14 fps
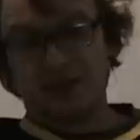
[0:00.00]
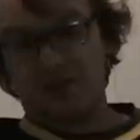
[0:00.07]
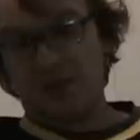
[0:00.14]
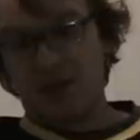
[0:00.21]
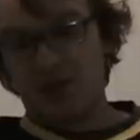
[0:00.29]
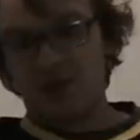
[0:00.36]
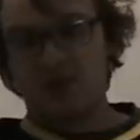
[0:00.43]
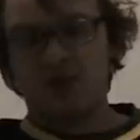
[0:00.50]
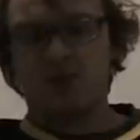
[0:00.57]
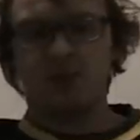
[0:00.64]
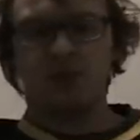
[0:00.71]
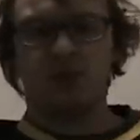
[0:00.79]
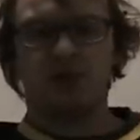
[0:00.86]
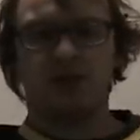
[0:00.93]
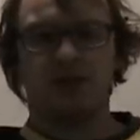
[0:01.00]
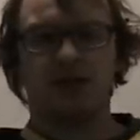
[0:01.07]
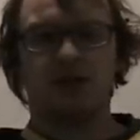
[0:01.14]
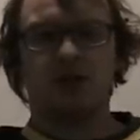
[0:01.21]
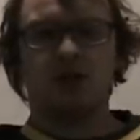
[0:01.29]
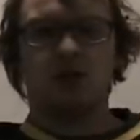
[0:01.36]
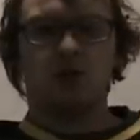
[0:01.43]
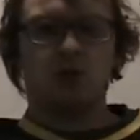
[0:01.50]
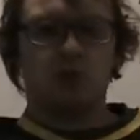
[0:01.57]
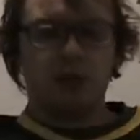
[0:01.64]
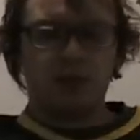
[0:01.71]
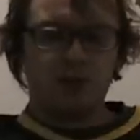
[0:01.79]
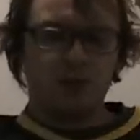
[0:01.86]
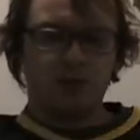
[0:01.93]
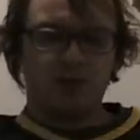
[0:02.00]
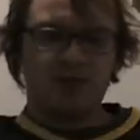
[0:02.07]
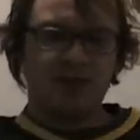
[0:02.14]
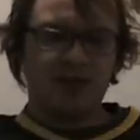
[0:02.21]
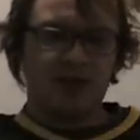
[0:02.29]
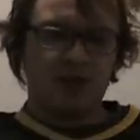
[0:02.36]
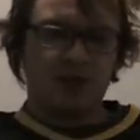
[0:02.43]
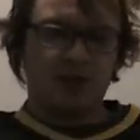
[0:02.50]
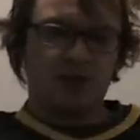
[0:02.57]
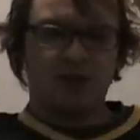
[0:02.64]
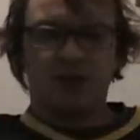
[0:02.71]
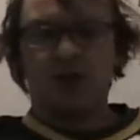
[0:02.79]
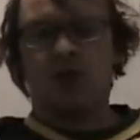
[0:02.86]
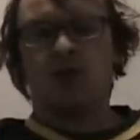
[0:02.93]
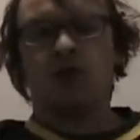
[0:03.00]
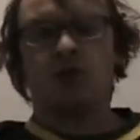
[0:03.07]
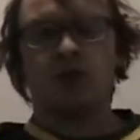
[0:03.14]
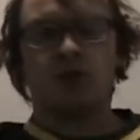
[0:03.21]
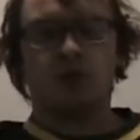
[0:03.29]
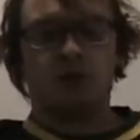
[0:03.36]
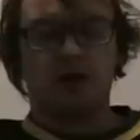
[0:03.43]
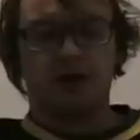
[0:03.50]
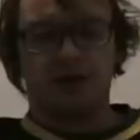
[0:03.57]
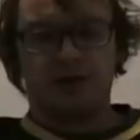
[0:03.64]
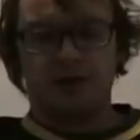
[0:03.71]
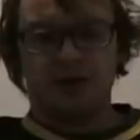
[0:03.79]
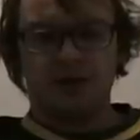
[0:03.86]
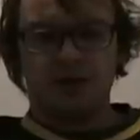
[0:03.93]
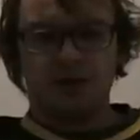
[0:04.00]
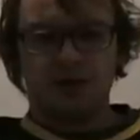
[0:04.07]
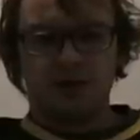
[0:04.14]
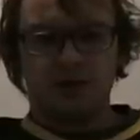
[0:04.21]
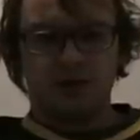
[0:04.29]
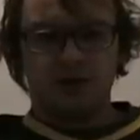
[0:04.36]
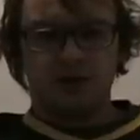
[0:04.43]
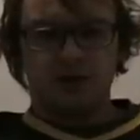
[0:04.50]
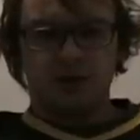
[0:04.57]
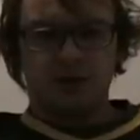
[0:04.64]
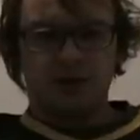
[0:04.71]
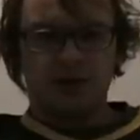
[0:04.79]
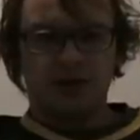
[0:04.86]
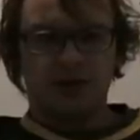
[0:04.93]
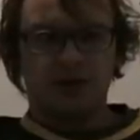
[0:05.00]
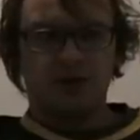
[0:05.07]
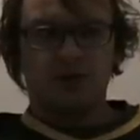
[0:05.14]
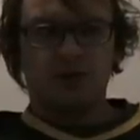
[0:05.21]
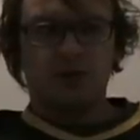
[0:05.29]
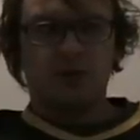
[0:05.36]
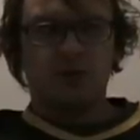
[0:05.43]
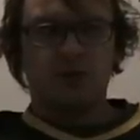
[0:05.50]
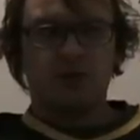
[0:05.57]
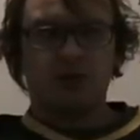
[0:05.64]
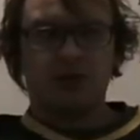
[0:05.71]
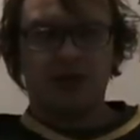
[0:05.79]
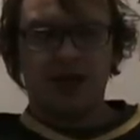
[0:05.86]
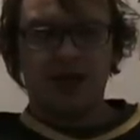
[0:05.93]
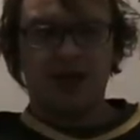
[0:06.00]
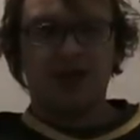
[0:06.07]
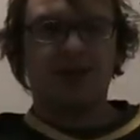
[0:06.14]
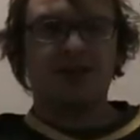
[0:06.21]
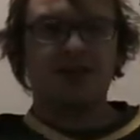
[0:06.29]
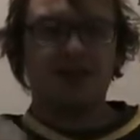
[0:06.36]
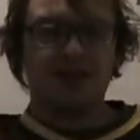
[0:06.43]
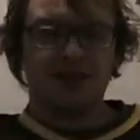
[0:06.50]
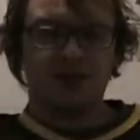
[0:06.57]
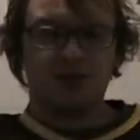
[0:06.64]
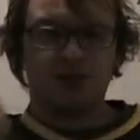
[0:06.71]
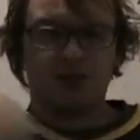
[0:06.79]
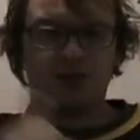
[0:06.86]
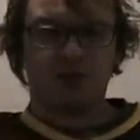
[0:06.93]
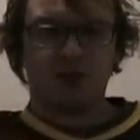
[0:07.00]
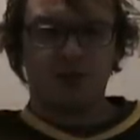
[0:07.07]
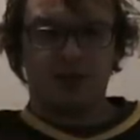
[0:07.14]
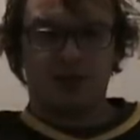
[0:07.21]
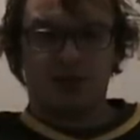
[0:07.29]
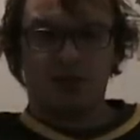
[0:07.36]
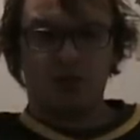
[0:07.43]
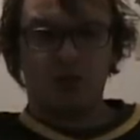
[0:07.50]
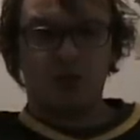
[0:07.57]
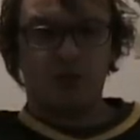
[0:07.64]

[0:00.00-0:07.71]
the Penguins' blue line, where people would skate around it and nobody wanted it. Finally, there was one point where Letang had to take it and go the other way because three